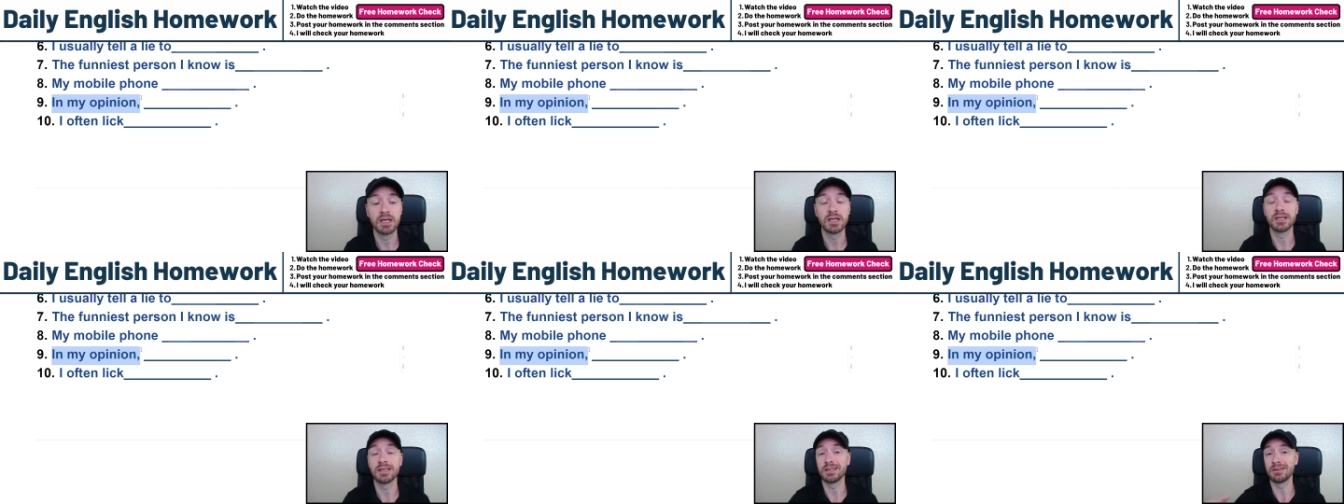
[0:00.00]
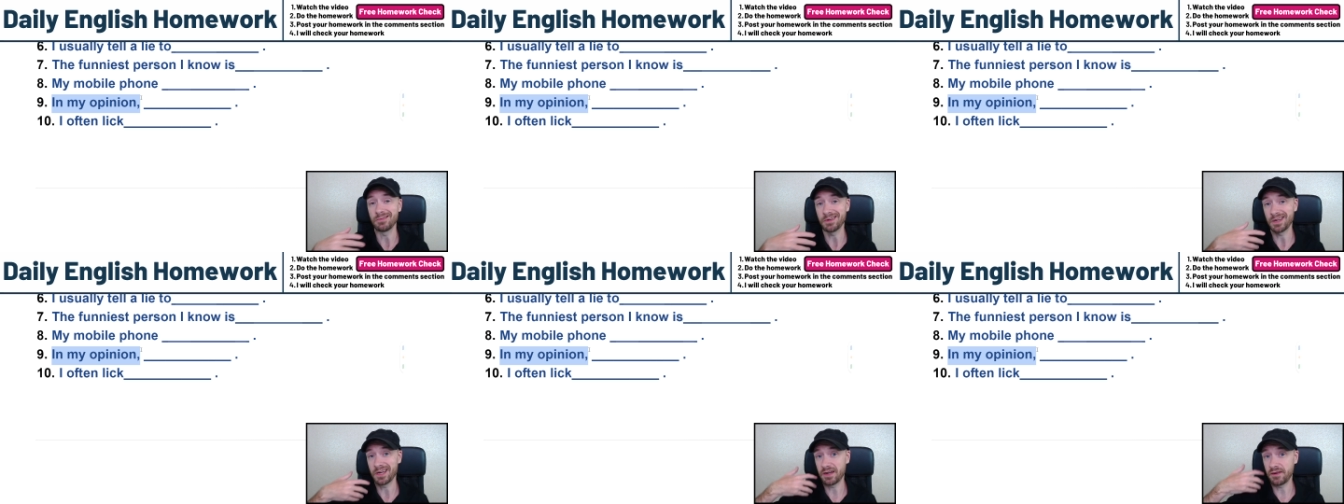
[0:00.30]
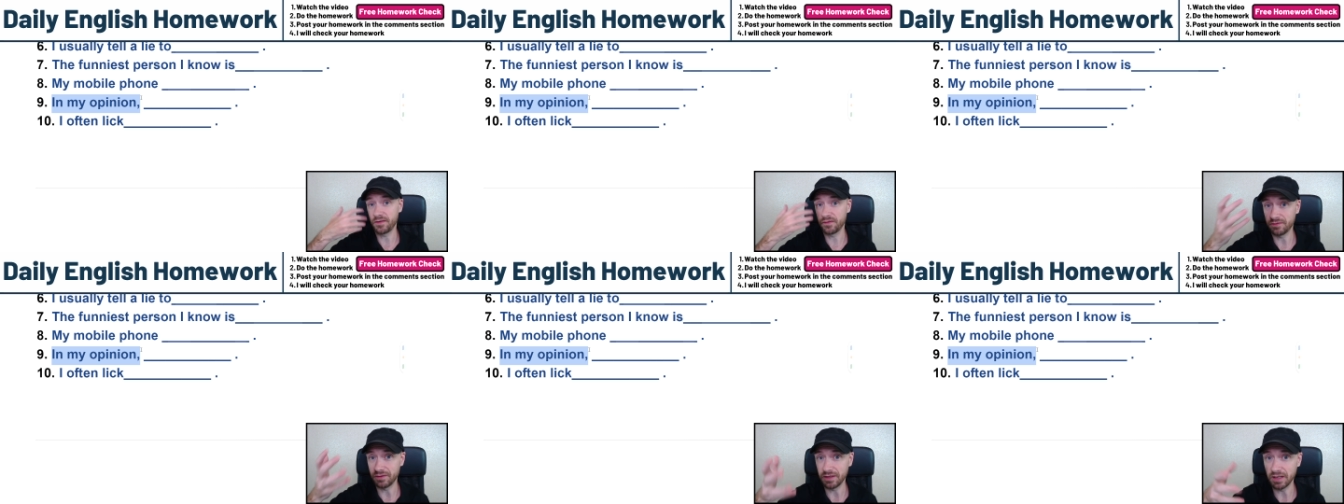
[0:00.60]
you
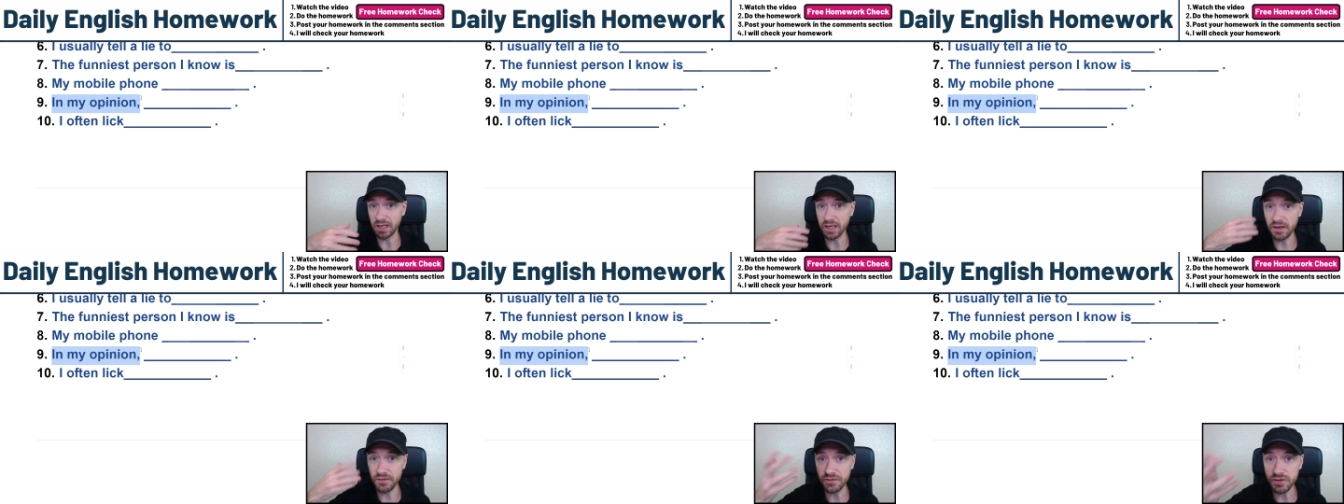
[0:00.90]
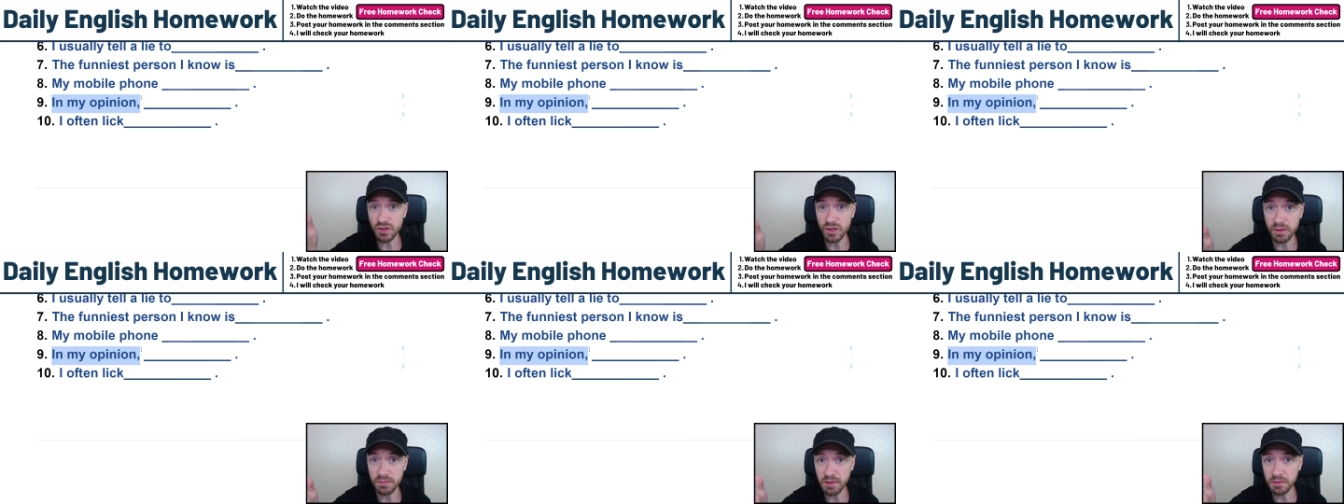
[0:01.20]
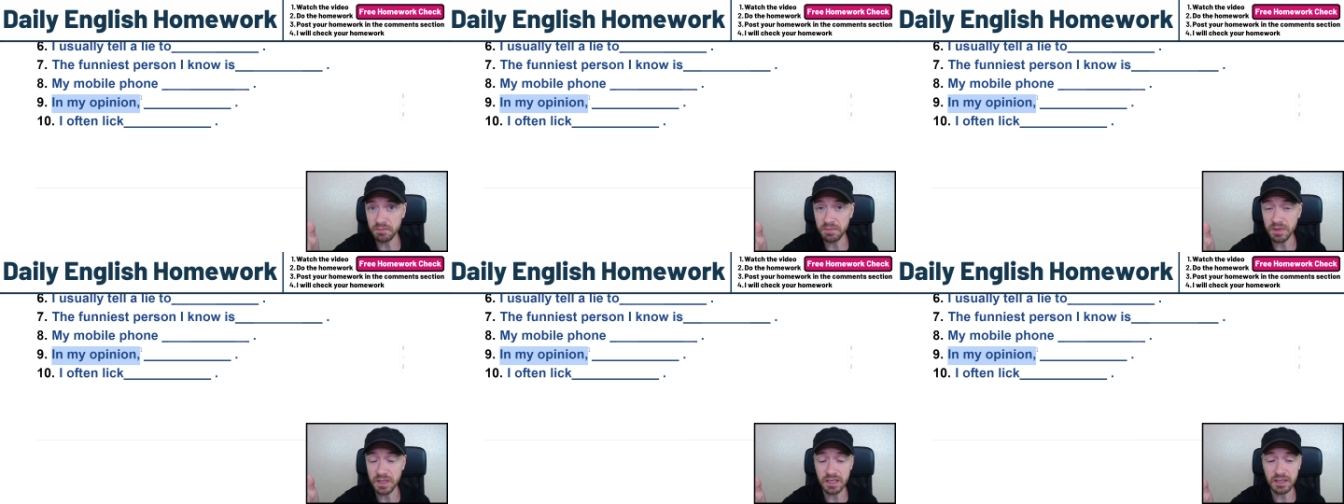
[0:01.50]
have to give some
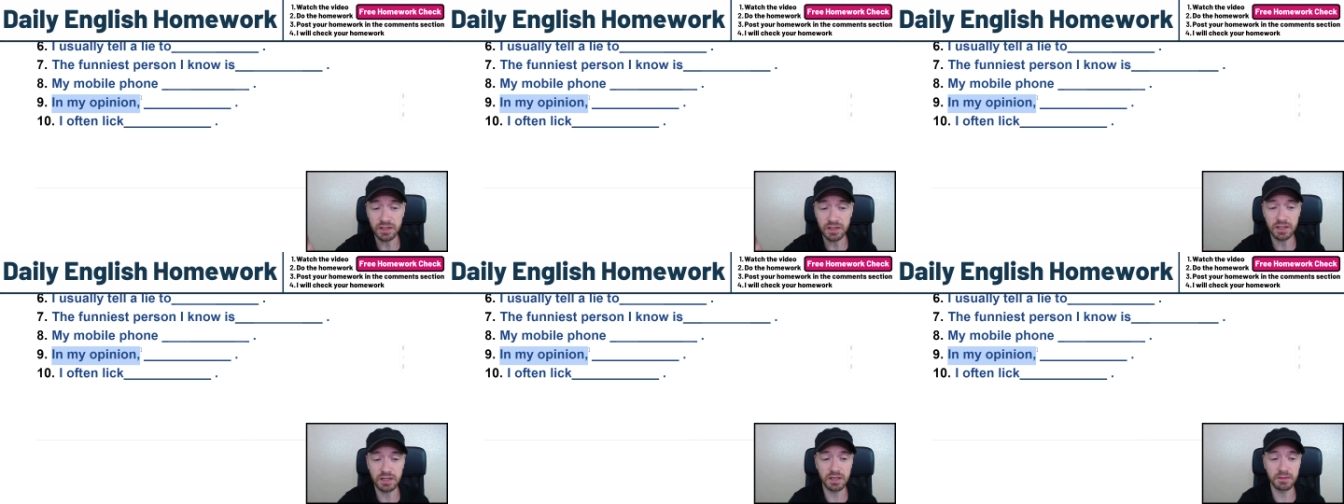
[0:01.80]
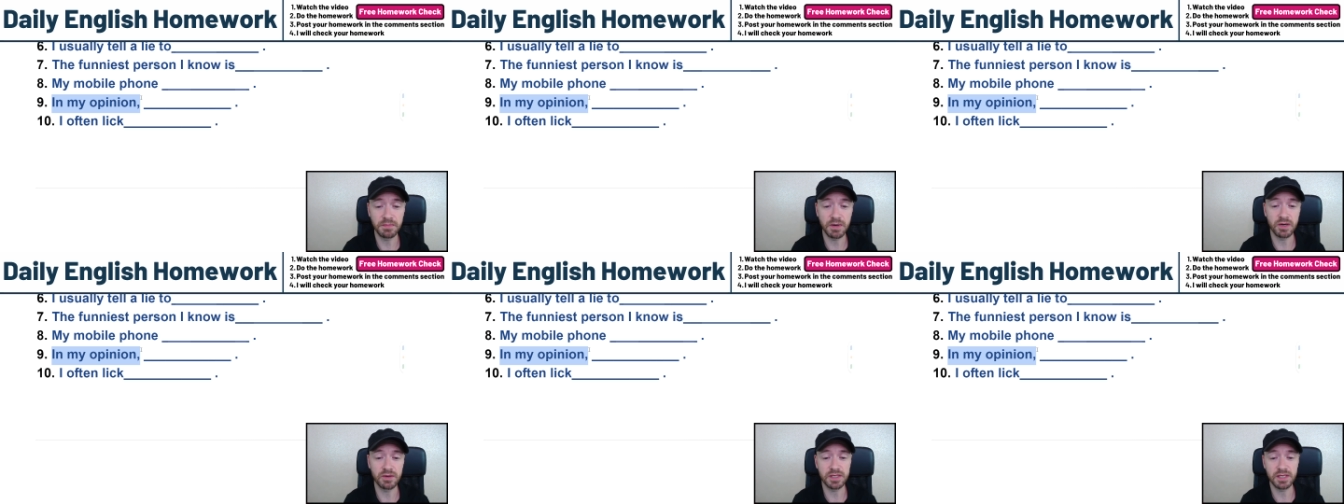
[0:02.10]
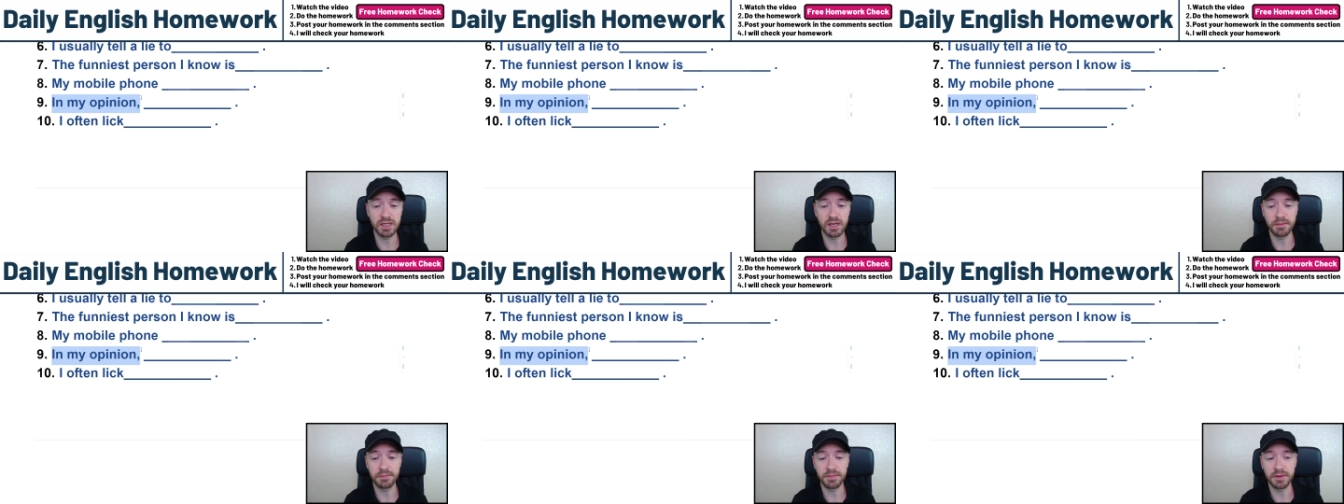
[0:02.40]
opinion about
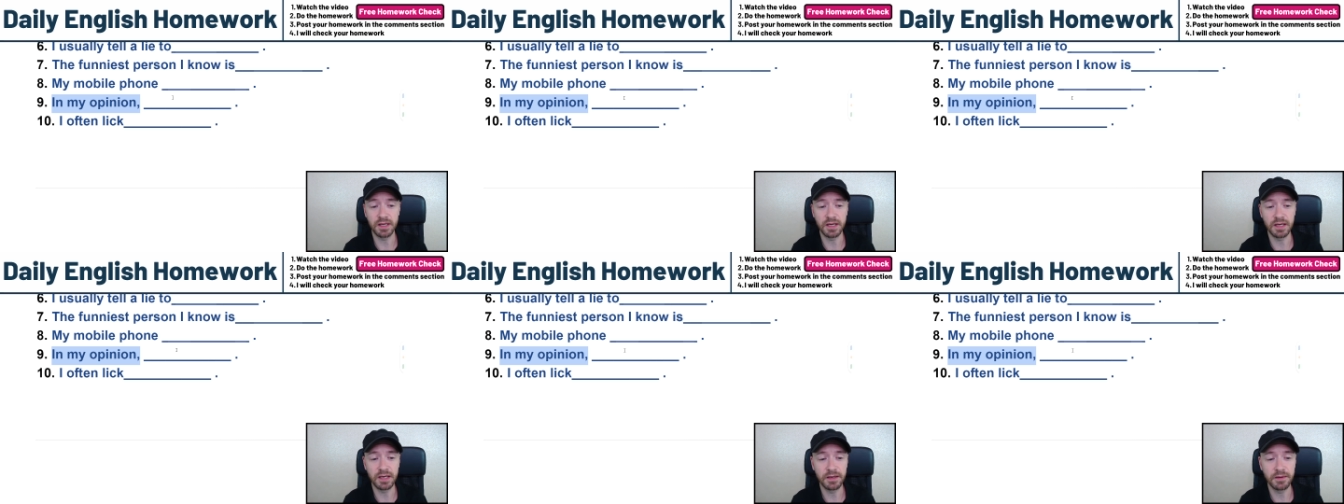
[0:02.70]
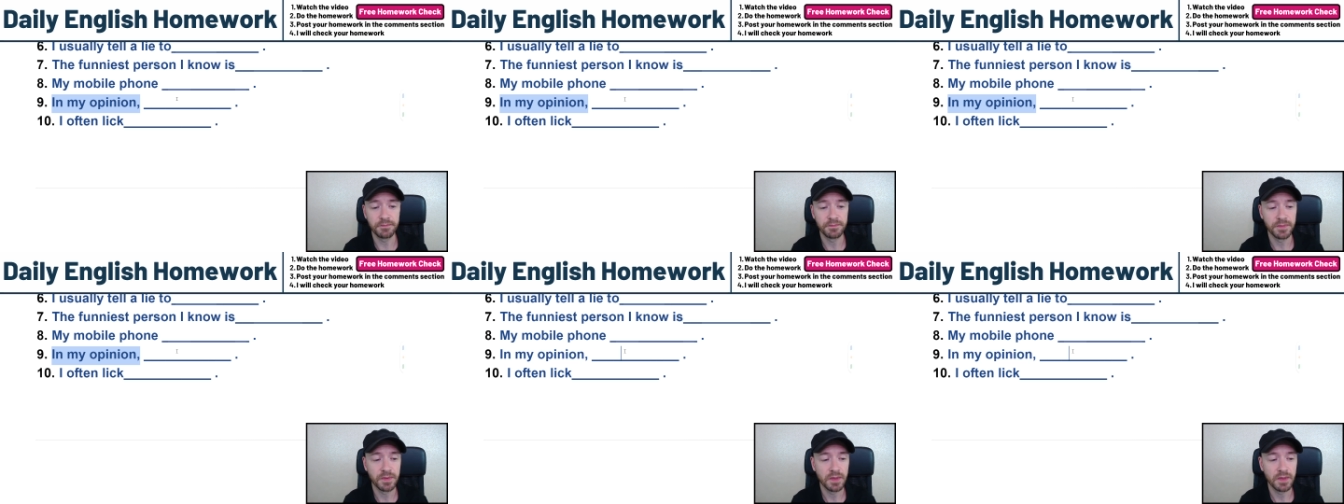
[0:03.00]
something.